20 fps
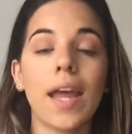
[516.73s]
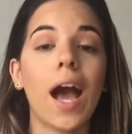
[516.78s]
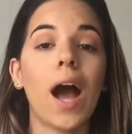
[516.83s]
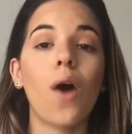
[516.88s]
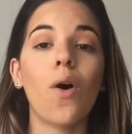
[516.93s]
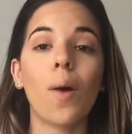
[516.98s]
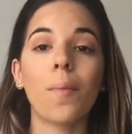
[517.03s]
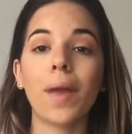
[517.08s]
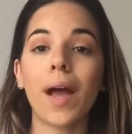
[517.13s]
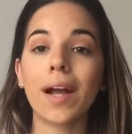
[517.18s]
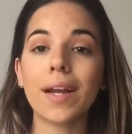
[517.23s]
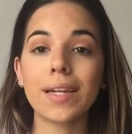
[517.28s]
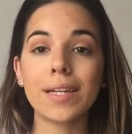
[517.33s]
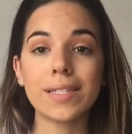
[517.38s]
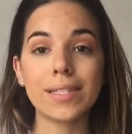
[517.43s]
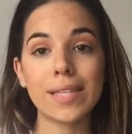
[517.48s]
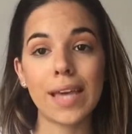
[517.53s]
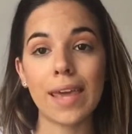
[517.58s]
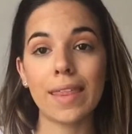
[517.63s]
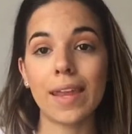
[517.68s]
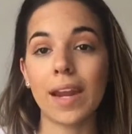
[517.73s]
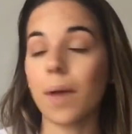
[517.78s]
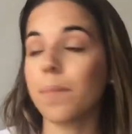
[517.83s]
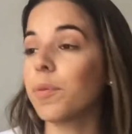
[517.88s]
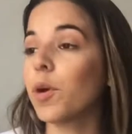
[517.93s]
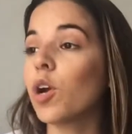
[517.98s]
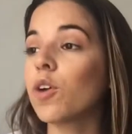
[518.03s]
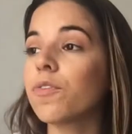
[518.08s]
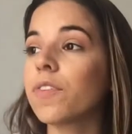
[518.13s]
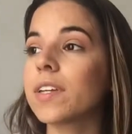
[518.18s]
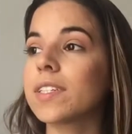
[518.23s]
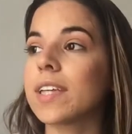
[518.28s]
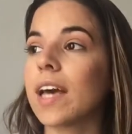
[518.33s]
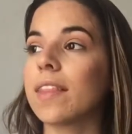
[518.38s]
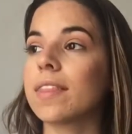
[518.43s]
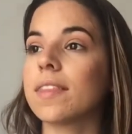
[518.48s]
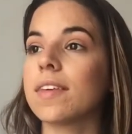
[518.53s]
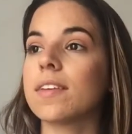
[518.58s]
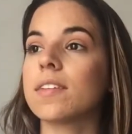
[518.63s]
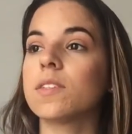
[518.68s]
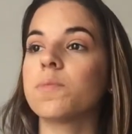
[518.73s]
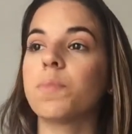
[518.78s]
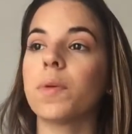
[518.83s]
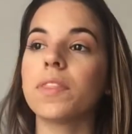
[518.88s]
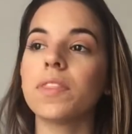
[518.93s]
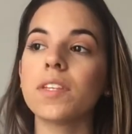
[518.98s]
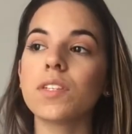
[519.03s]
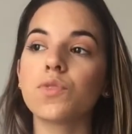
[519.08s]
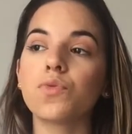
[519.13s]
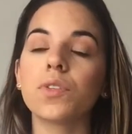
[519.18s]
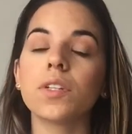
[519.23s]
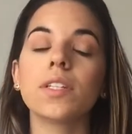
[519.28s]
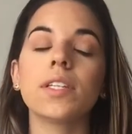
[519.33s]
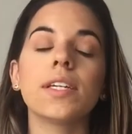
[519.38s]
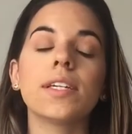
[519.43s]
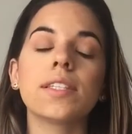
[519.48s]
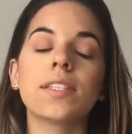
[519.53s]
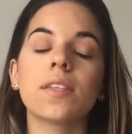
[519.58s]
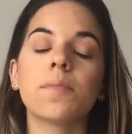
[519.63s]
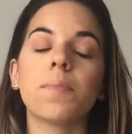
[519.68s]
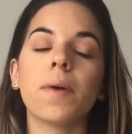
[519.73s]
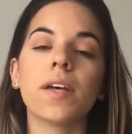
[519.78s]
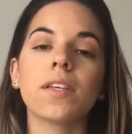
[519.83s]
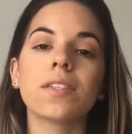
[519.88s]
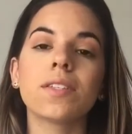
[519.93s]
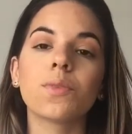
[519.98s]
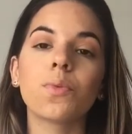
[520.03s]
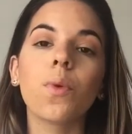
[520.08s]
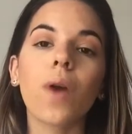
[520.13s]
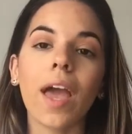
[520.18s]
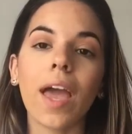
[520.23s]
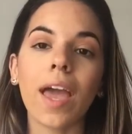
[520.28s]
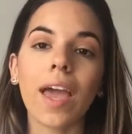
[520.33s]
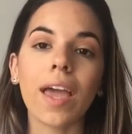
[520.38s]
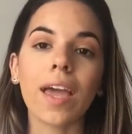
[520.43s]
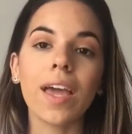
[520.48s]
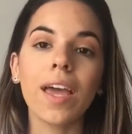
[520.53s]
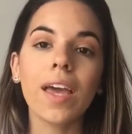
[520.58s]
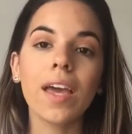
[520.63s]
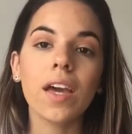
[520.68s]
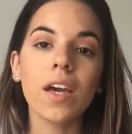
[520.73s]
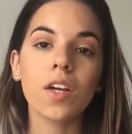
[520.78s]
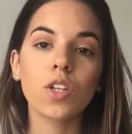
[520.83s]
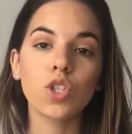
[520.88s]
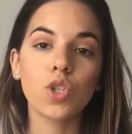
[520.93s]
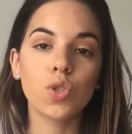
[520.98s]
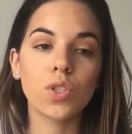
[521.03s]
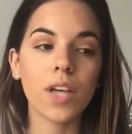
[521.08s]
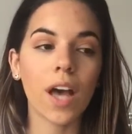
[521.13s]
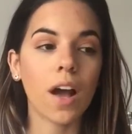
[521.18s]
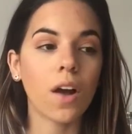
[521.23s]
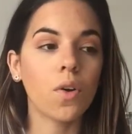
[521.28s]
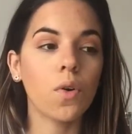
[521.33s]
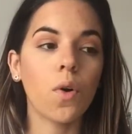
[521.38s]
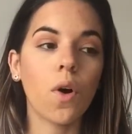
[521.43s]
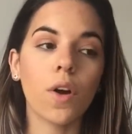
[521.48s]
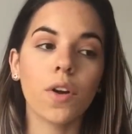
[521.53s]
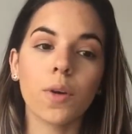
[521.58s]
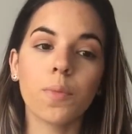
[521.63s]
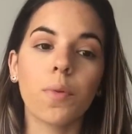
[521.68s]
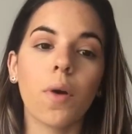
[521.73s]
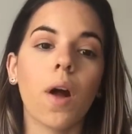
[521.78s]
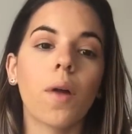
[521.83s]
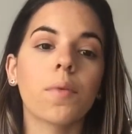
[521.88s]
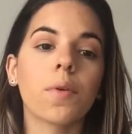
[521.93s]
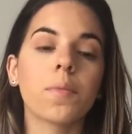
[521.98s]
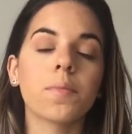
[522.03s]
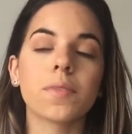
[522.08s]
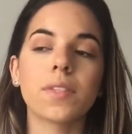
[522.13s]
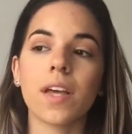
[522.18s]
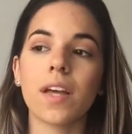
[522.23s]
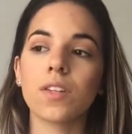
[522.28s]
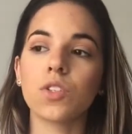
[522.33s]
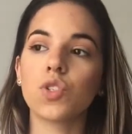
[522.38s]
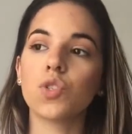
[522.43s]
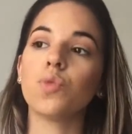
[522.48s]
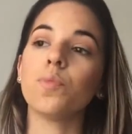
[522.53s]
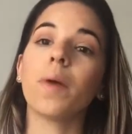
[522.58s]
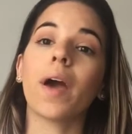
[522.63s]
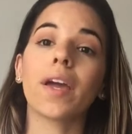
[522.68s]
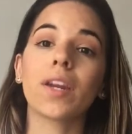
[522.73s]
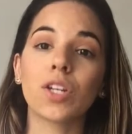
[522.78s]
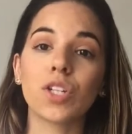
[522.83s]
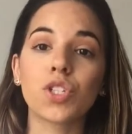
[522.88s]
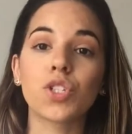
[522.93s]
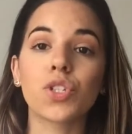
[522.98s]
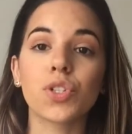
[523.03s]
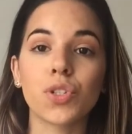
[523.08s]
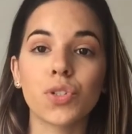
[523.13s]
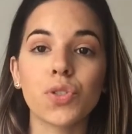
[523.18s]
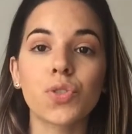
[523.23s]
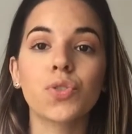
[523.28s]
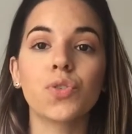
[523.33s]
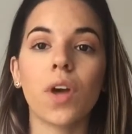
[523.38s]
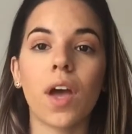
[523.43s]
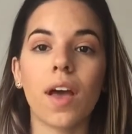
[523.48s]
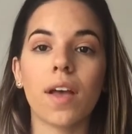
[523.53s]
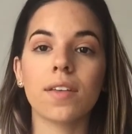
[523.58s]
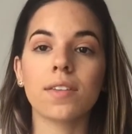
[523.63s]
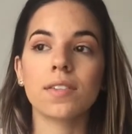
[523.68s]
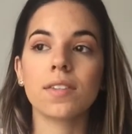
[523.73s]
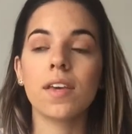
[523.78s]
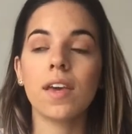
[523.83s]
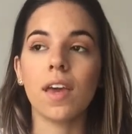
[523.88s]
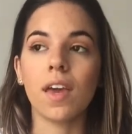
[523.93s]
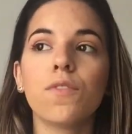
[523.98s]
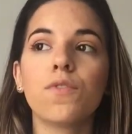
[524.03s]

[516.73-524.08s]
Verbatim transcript: Now, I'm not gonna say that I'm perfect at this, but this really is the best way to tackle all your problems and to manage your stress.